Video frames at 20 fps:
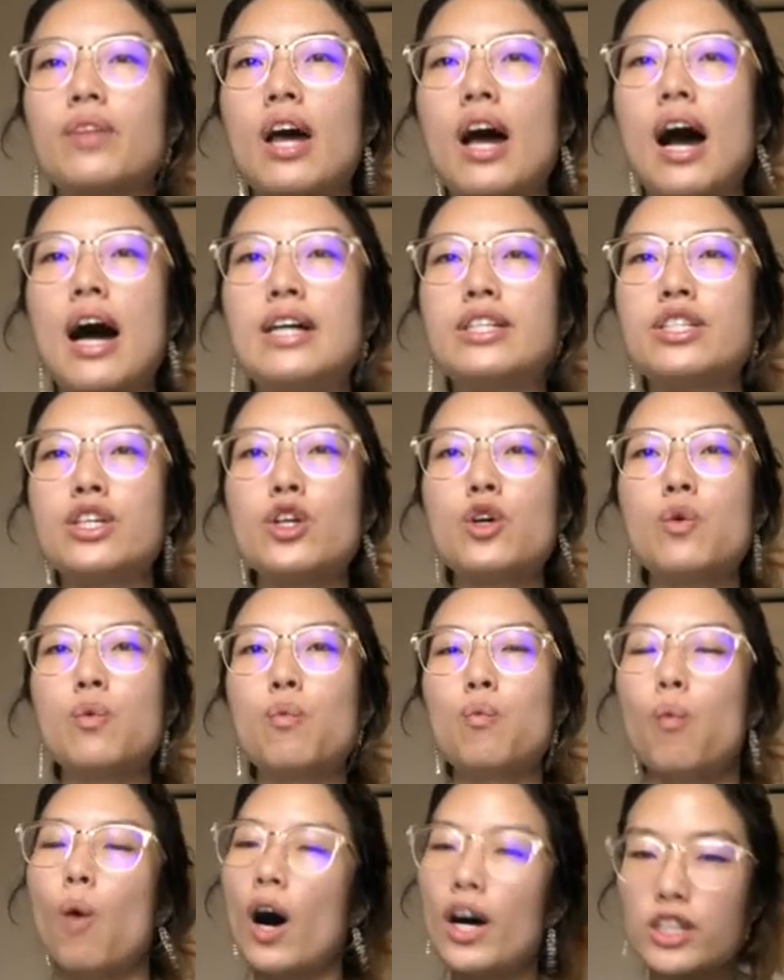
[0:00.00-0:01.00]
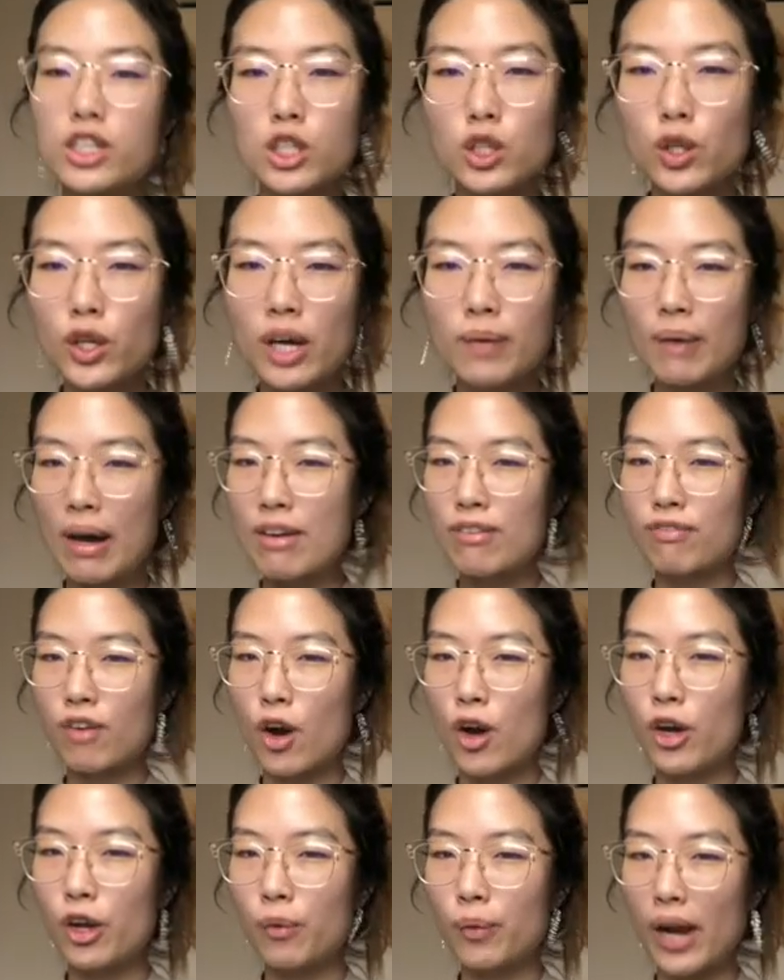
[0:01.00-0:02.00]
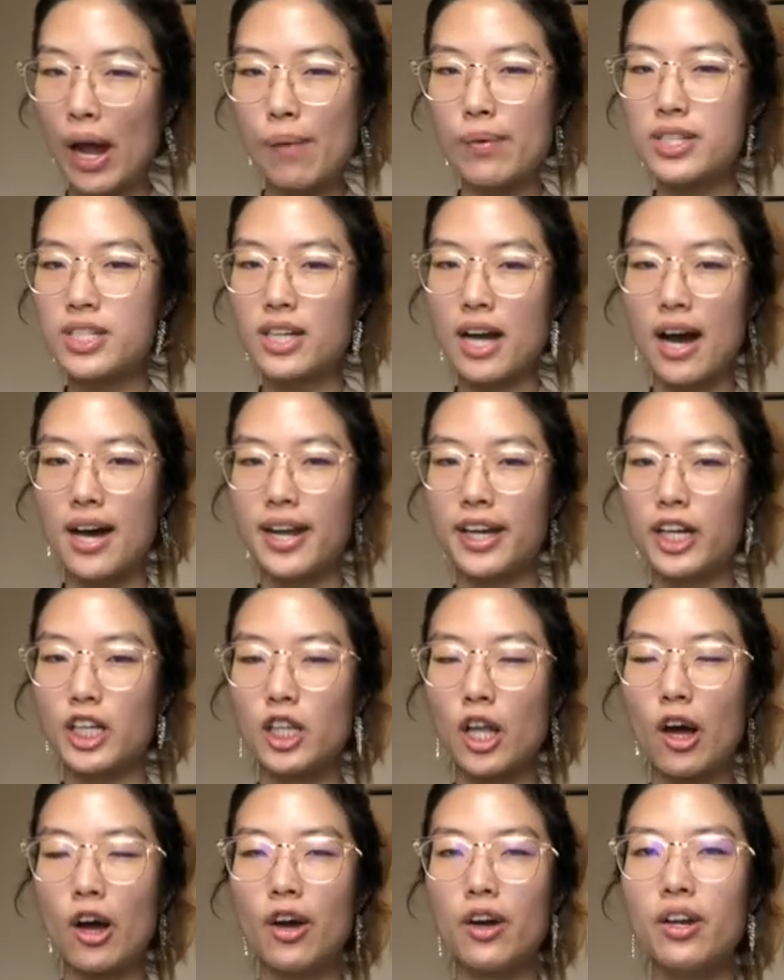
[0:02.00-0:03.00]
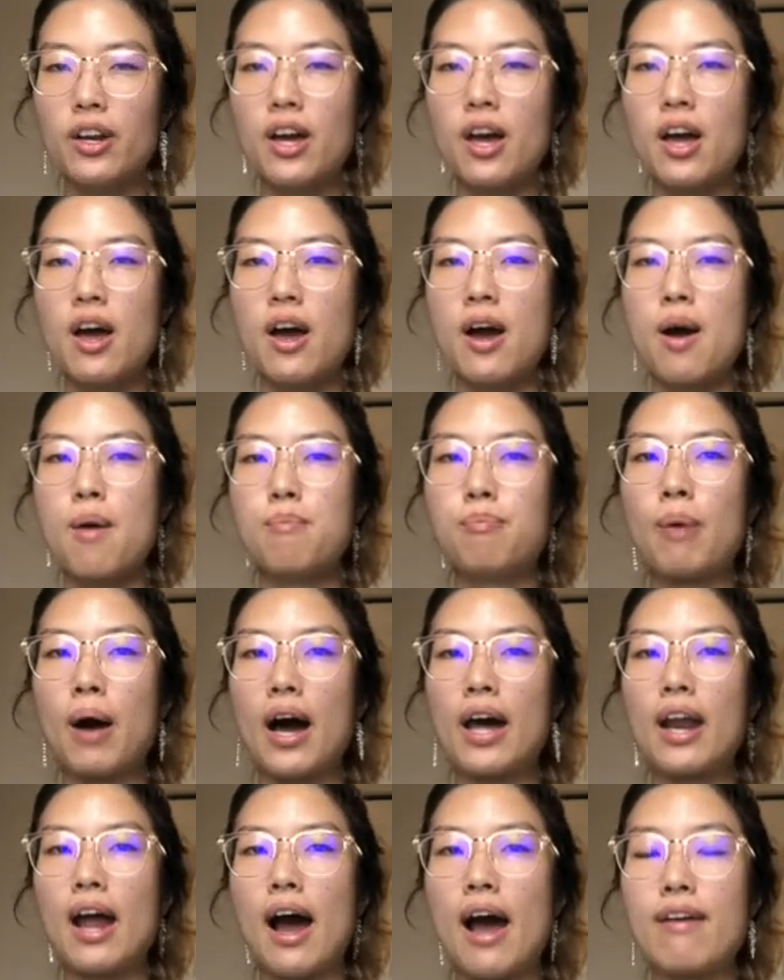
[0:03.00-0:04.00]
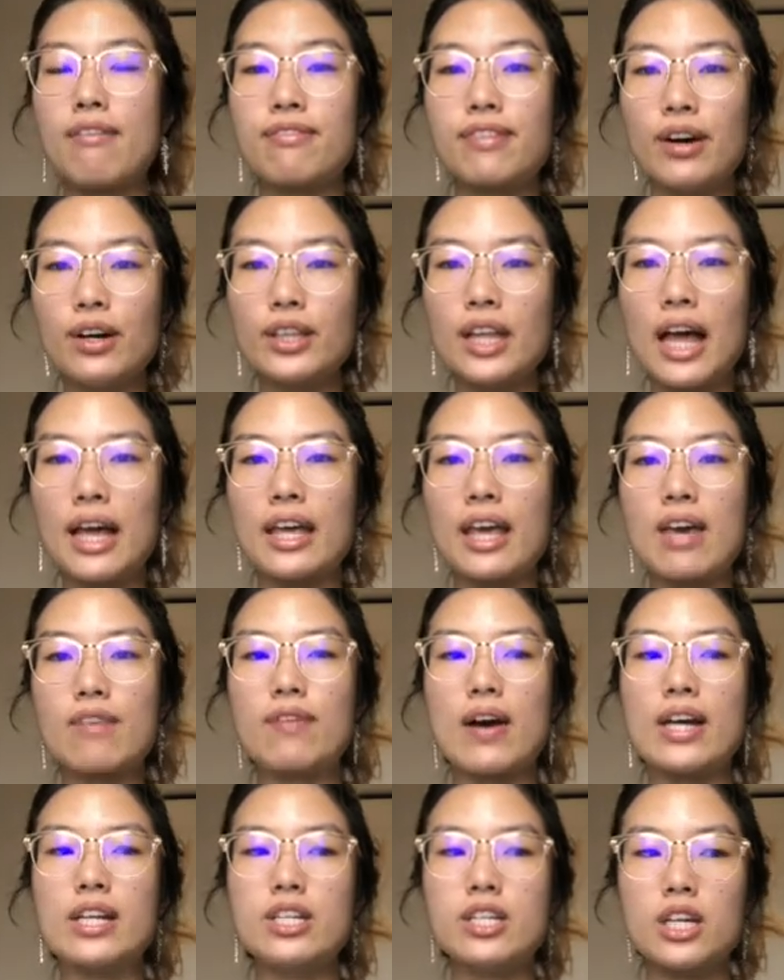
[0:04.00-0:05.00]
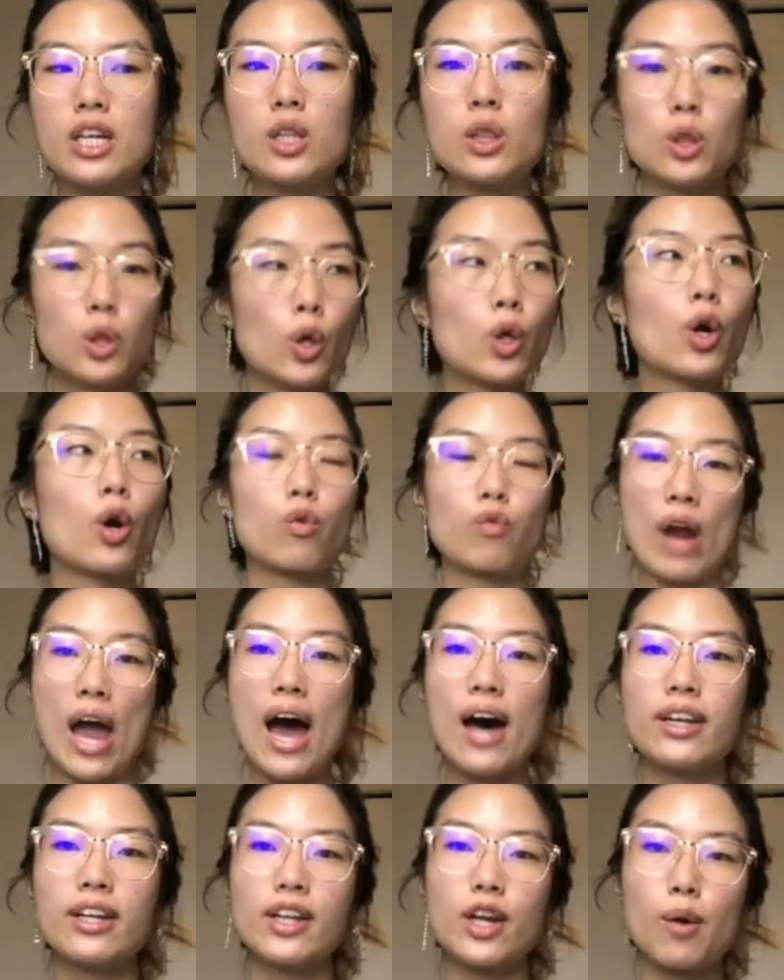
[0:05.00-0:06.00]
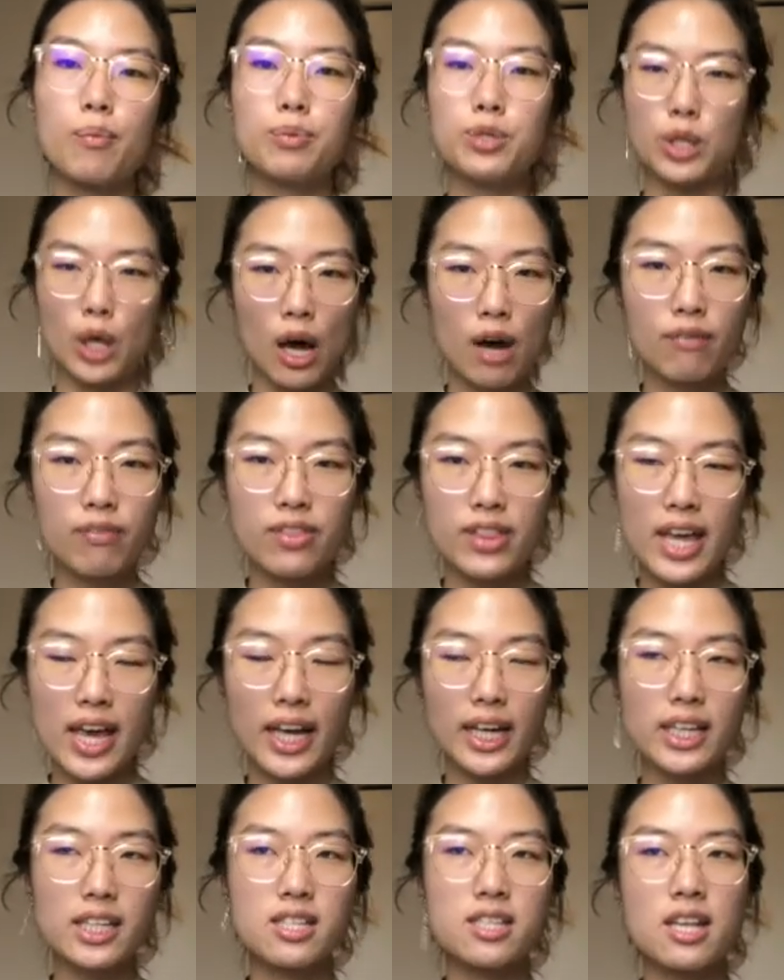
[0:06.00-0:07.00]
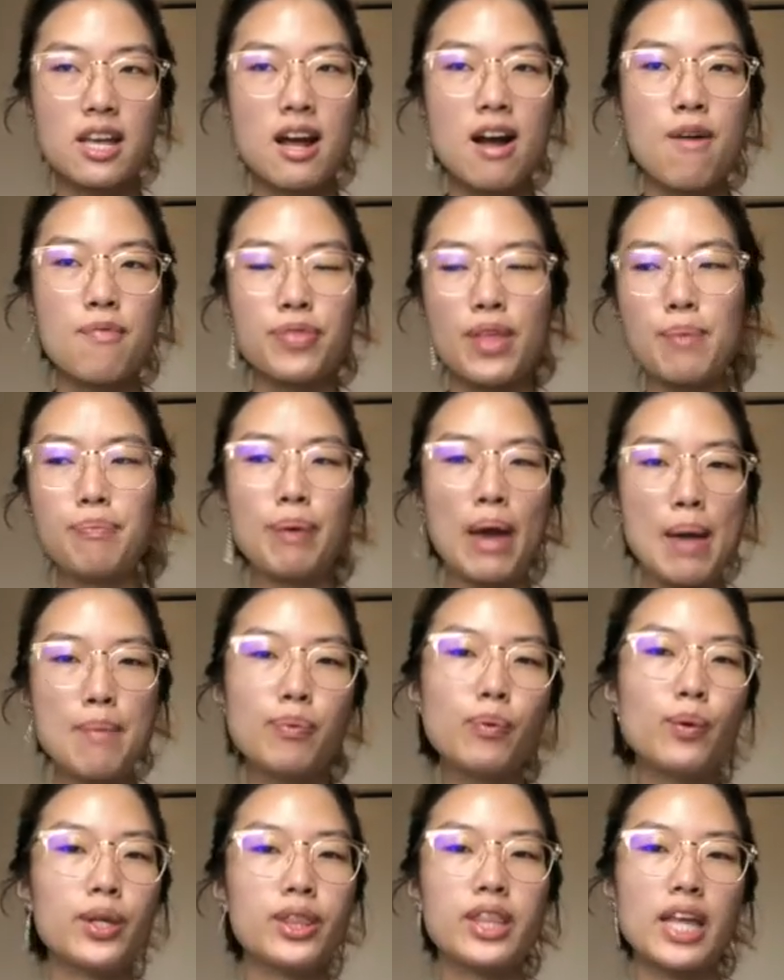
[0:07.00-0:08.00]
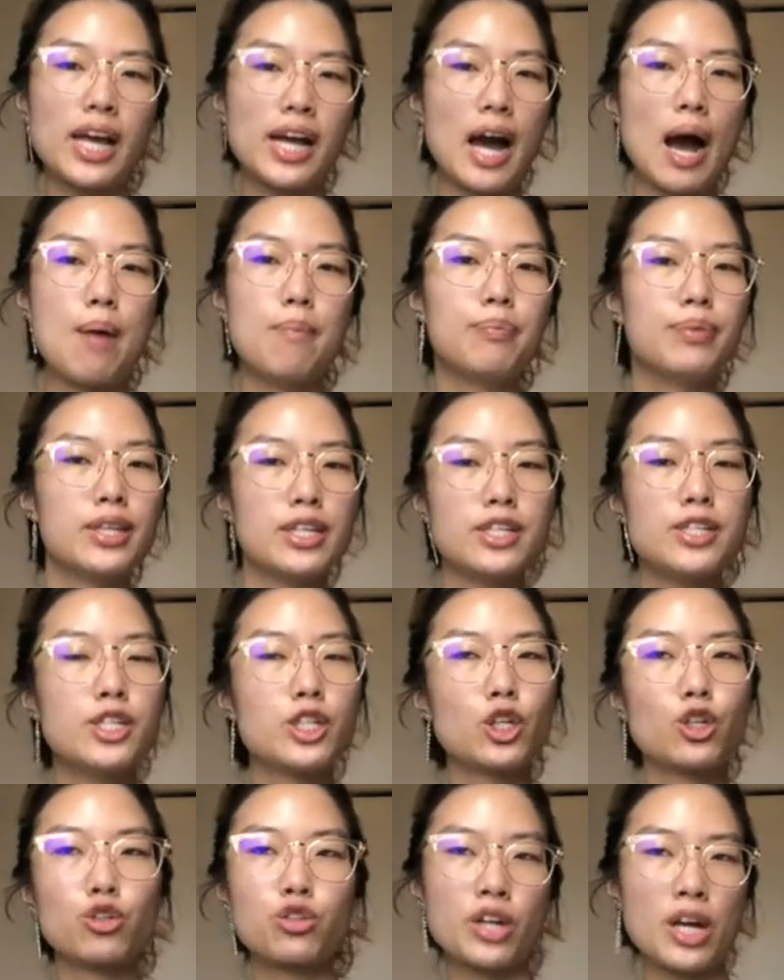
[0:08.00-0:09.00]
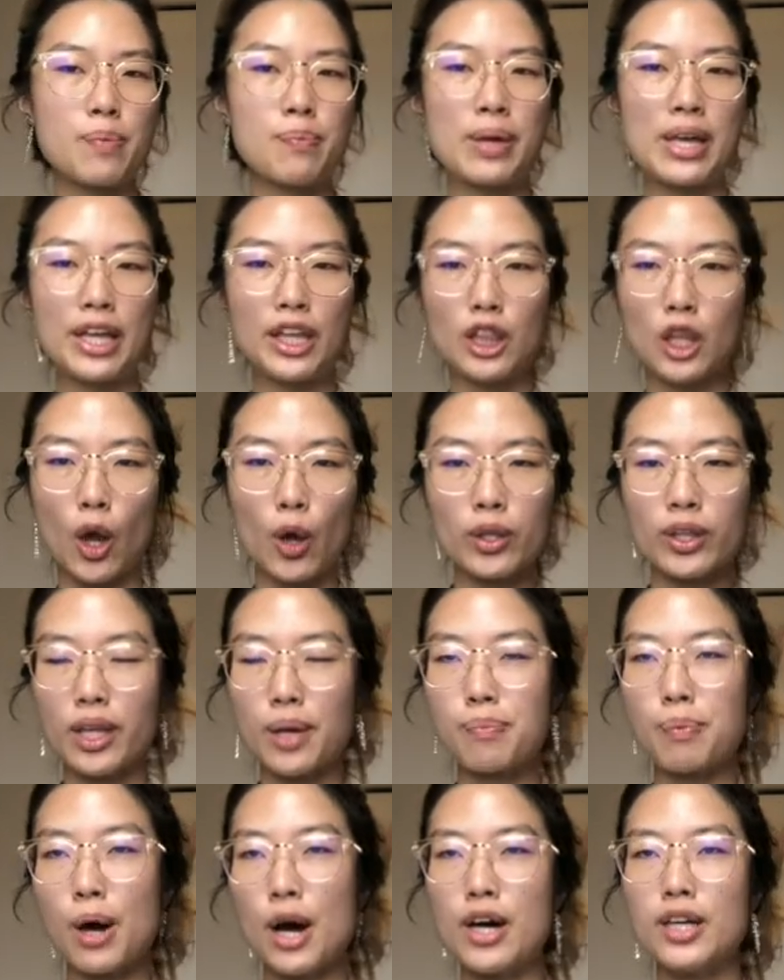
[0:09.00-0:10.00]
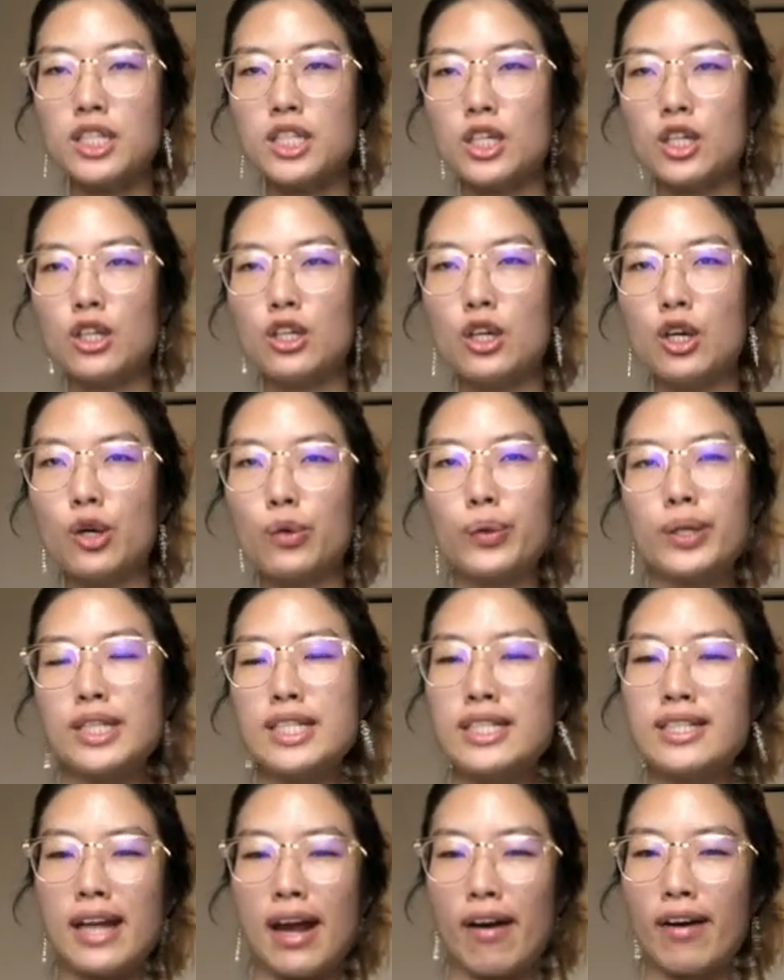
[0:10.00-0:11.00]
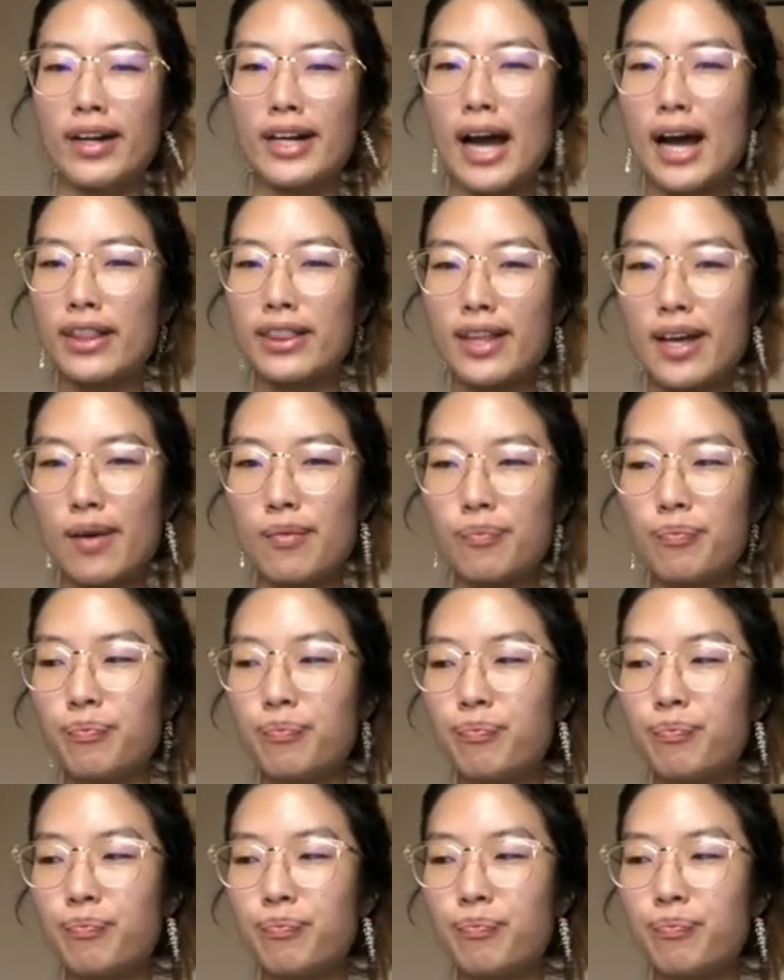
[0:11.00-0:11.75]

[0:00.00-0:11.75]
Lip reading: I didn't want to look at my phone when I was dining alone, but I felt like if I did look around and observe things, then people would think I'm this creepy, lonely person who was staring at them.